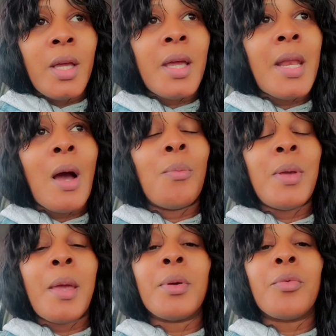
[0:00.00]
and I'll
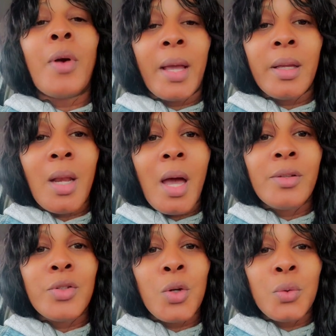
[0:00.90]
be able to
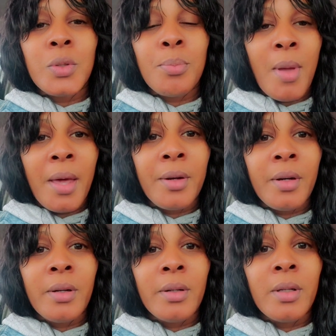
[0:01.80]
recognize those better